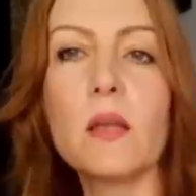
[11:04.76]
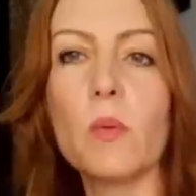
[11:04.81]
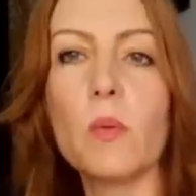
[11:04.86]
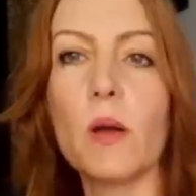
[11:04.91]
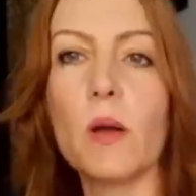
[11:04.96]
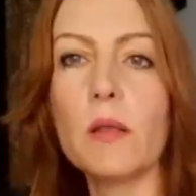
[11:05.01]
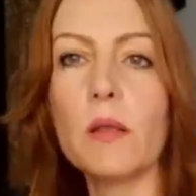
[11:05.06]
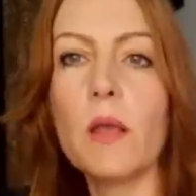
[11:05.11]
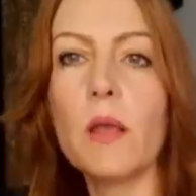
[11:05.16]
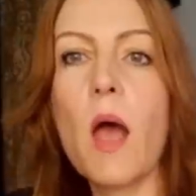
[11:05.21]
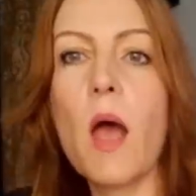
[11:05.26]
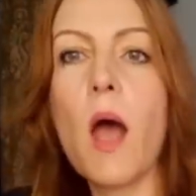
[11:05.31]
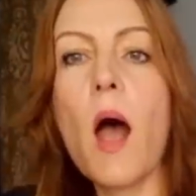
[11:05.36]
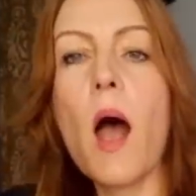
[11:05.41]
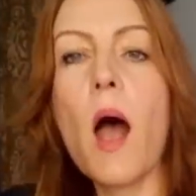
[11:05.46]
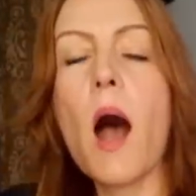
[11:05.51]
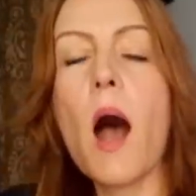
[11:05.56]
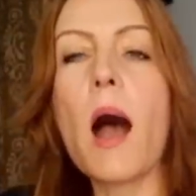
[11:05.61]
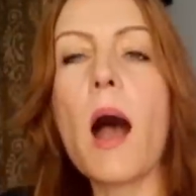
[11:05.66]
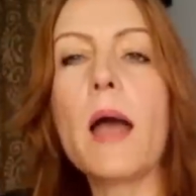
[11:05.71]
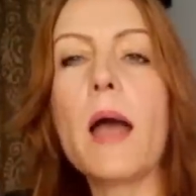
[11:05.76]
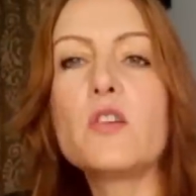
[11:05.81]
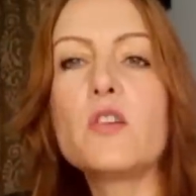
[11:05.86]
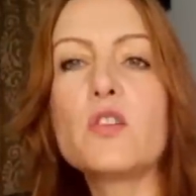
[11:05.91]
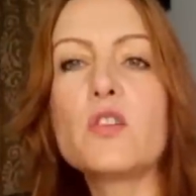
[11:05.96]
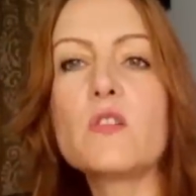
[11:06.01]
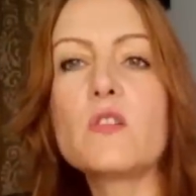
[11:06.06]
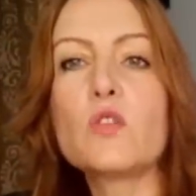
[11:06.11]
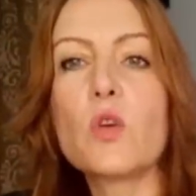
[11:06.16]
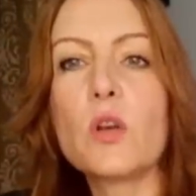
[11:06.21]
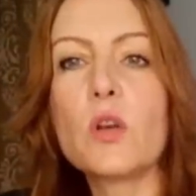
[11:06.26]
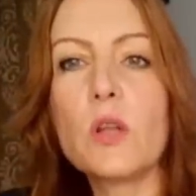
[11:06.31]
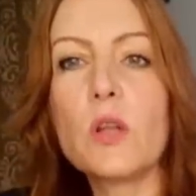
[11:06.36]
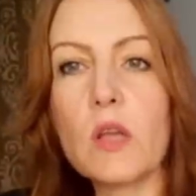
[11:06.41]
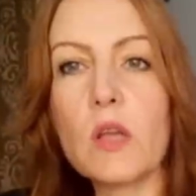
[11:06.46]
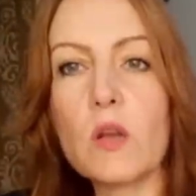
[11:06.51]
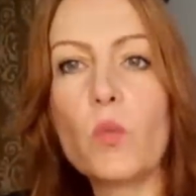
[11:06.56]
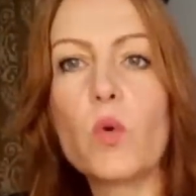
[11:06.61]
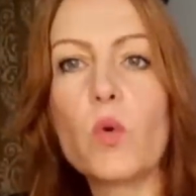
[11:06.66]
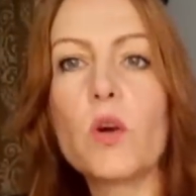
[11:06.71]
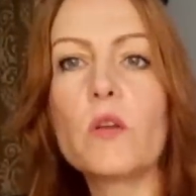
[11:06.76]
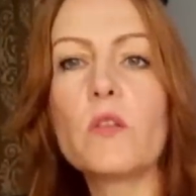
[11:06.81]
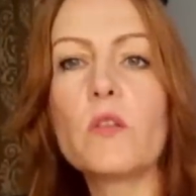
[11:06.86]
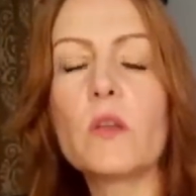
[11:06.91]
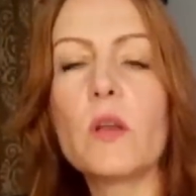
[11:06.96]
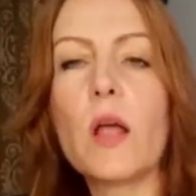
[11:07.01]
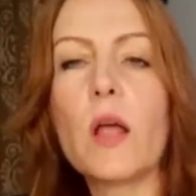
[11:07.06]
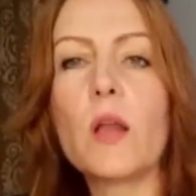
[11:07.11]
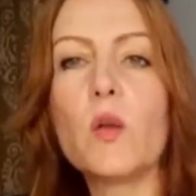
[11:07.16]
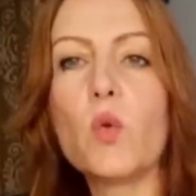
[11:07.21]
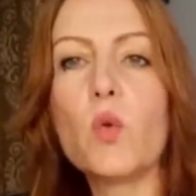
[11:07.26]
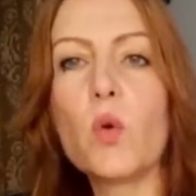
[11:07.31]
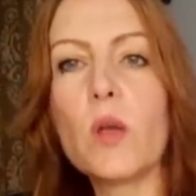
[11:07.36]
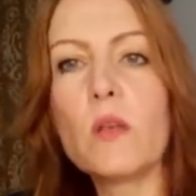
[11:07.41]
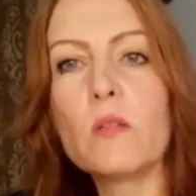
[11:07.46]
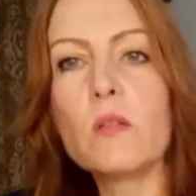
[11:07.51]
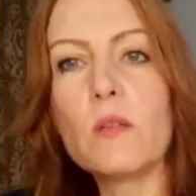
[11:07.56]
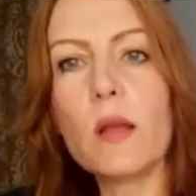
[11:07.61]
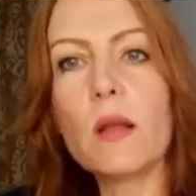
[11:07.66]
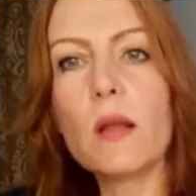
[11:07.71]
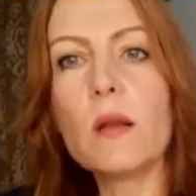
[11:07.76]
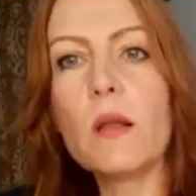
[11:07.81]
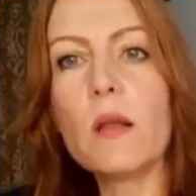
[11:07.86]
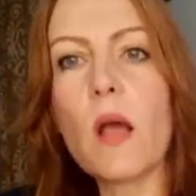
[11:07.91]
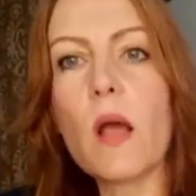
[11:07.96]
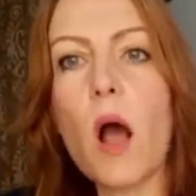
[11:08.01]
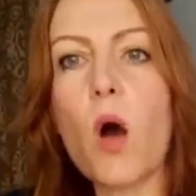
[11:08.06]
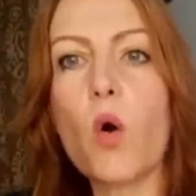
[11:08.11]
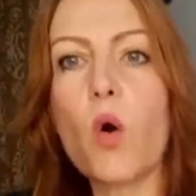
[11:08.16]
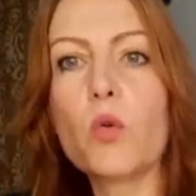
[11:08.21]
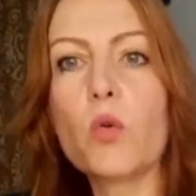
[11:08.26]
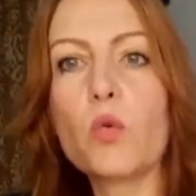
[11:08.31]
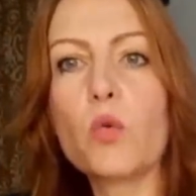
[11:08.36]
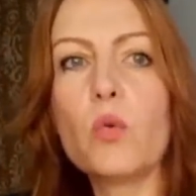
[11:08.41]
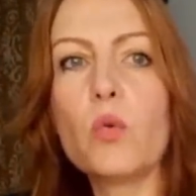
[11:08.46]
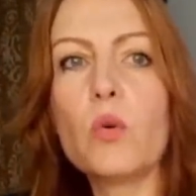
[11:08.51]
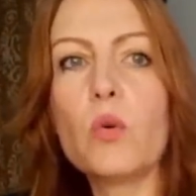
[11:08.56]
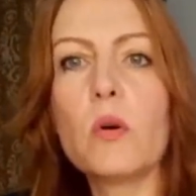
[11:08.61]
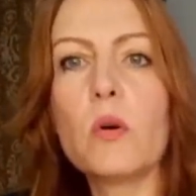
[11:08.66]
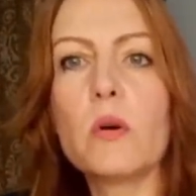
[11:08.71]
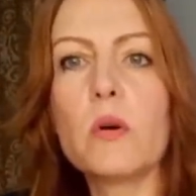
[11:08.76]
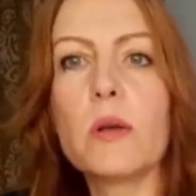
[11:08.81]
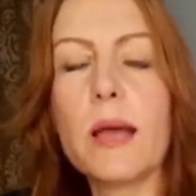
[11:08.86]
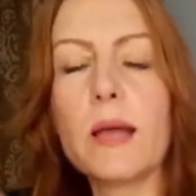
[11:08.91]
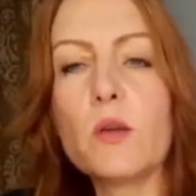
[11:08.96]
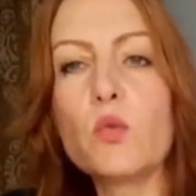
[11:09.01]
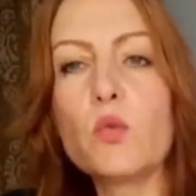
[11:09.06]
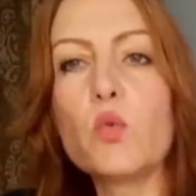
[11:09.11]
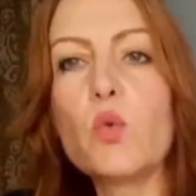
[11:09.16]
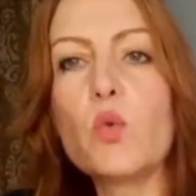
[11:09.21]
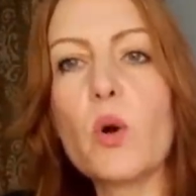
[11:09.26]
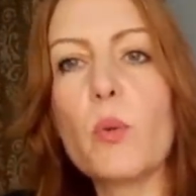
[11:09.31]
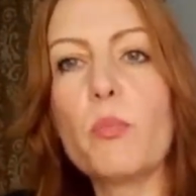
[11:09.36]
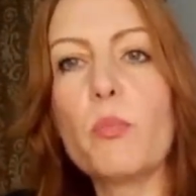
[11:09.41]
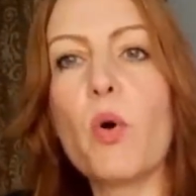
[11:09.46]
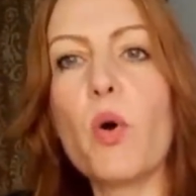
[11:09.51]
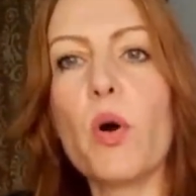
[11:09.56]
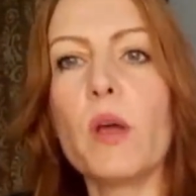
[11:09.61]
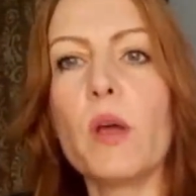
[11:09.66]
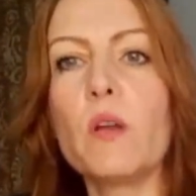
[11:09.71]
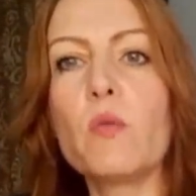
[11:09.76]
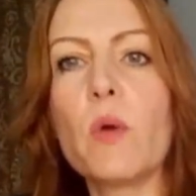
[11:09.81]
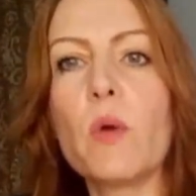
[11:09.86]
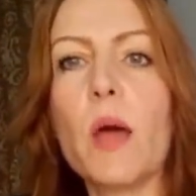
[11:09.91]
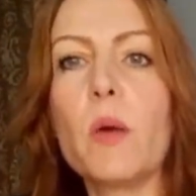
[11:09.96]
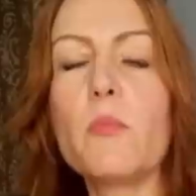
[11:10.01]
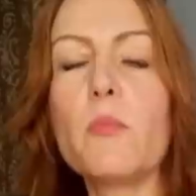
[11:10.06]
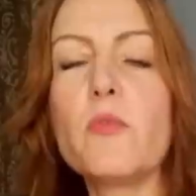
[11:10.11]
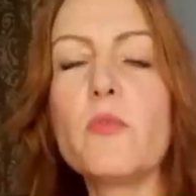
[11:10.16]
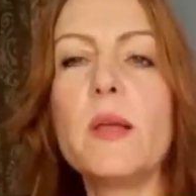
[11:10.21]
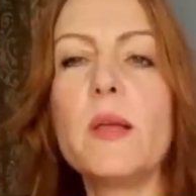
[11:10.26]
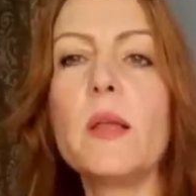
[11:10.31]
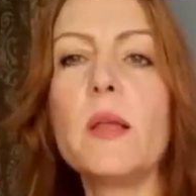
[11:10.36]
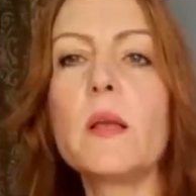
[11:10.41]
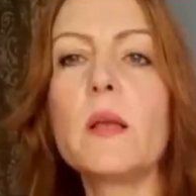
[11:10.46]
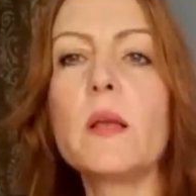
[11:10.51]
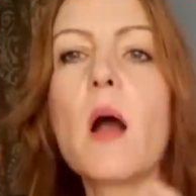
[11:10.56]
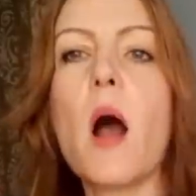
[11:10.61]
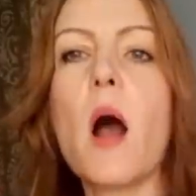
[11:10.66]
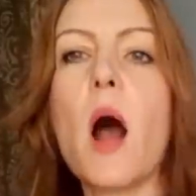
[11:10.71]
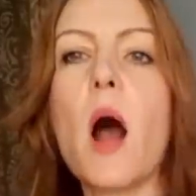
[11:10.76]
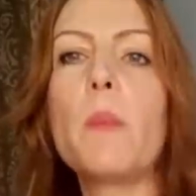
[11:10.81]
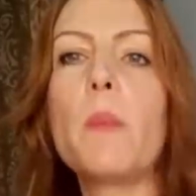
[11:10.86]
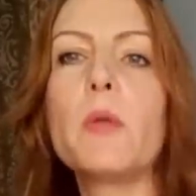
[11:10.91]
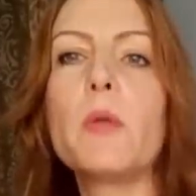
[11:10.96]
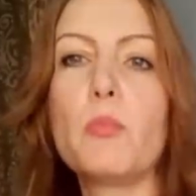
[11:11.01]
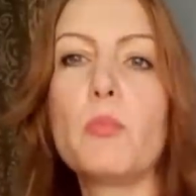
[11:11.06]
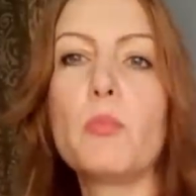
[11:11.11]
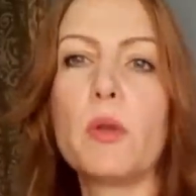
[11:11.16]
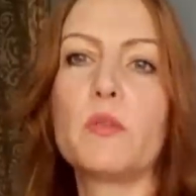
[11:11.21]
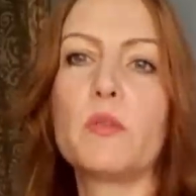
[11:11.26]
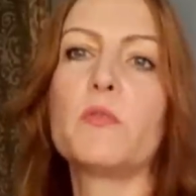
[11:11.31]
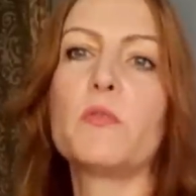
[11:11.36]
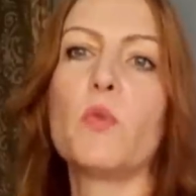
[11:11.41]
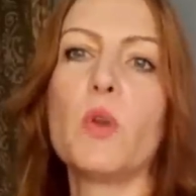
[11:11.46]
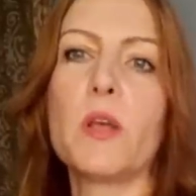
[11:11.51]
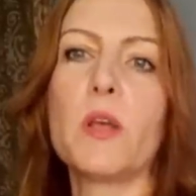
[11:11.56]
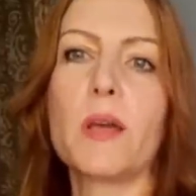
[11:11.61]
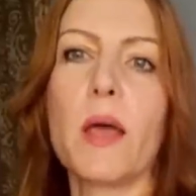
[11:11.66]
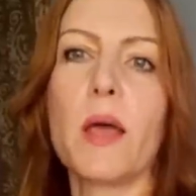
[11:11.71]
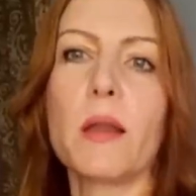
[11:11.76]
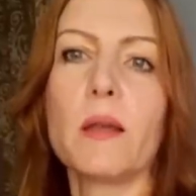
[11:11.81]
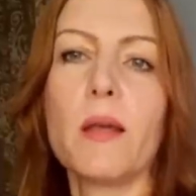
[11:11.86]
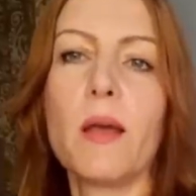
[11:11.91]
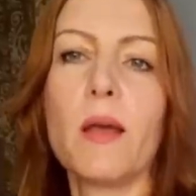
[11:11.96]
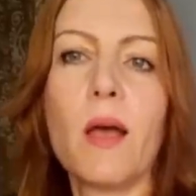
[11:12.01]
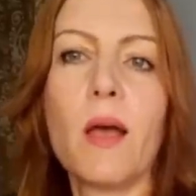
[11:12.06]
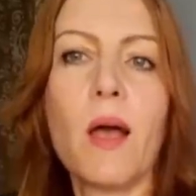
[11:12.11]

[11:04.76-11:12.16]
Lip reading: anybody. I just turn inwards and I know exactly how to get to a point where I'm feeling calm and blissful again.